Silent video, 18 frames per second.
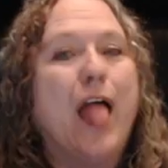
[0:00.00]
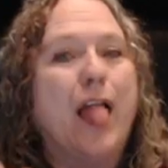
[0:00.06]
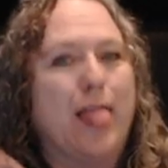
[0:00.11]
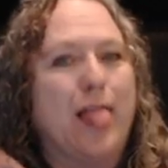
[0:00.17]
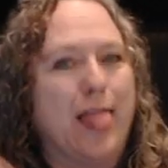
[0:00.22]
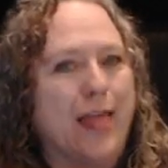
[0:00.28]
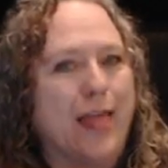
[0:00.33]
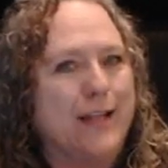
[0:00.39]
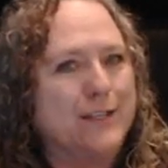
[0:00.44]

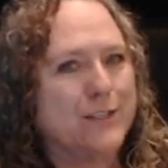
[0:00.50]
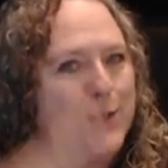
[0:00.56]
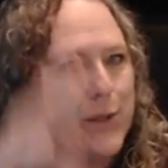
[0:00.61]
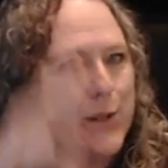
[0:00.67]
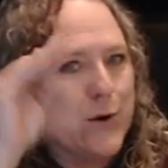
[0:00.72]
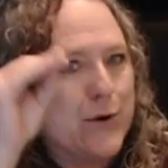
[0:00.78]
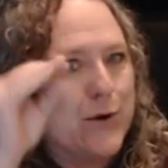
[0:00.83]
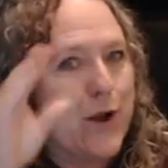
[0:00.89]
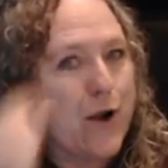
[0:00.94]
Let's
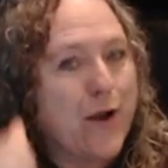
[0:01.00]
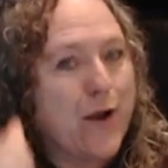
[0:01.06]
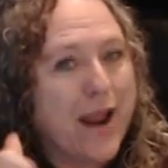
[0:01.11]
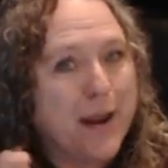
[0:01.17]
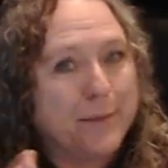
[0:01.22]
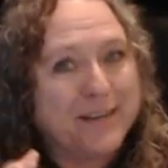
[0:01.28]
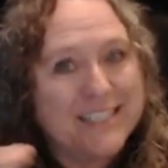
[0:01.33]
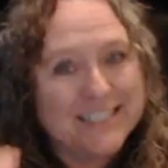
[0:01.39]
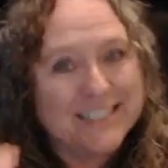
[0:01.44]
learn our
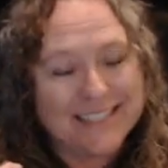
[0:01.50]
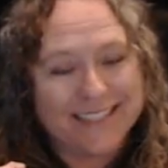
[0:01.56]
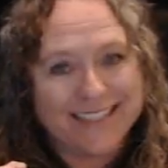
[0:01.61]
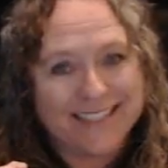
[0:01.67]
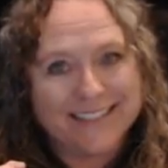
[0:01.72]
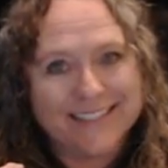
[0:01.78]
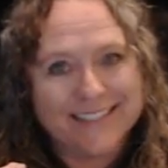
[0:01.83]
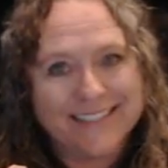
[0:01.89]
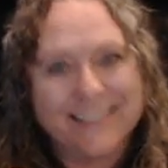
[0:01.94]

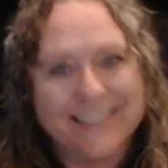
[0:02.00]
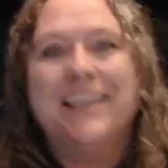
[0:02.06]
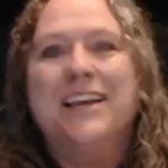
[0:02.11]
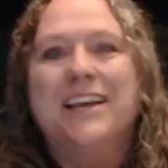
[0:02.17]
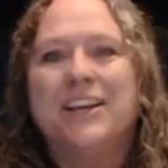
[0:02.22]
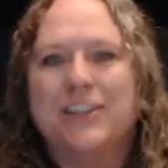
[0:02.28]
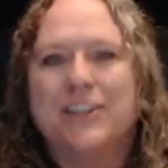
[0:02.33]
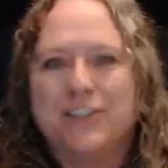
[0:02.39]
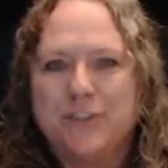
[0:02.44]
ABCs
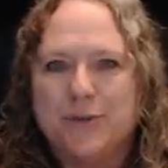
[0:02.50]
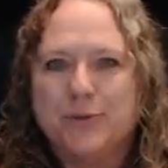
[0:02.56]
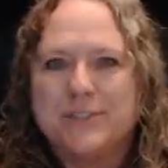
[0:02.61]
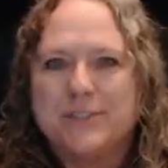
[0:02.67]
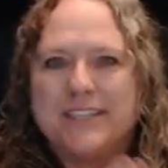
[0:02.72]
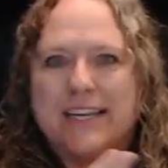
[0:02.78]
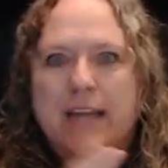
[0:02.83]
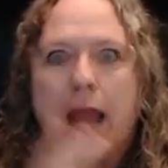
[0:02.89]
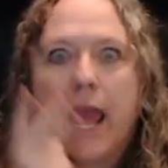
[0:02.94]

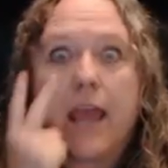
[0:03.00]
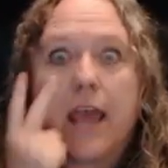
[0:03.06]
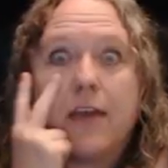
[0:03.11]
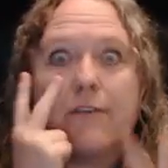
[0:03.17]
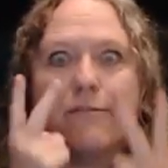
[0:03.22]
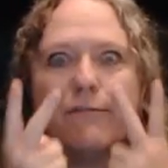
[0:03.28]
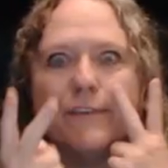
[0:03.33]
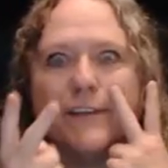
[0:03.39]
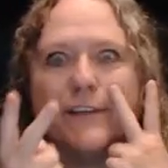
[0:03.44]
using a
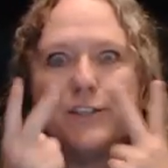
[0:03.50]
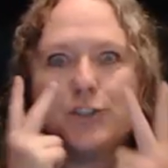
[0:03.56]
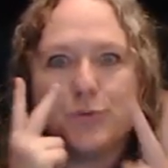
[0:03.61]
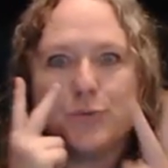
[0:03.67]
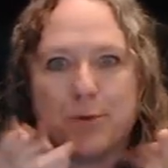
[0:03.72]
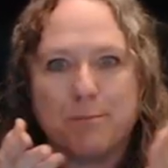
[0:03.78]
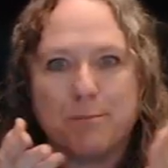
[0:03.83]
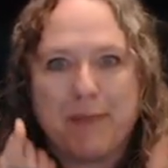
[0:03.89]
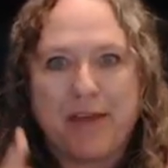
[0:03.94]

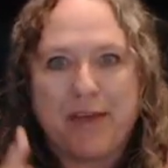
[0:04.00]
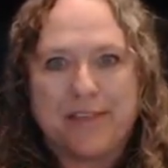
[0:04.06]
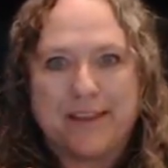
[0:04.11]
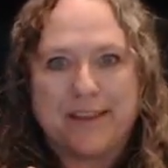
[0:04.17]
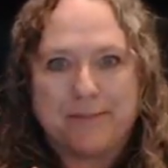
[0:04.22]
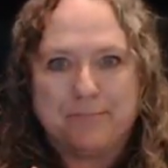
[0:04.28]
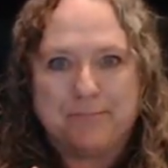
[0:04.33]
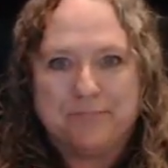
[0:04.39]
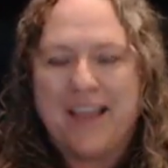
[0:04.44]
visual method.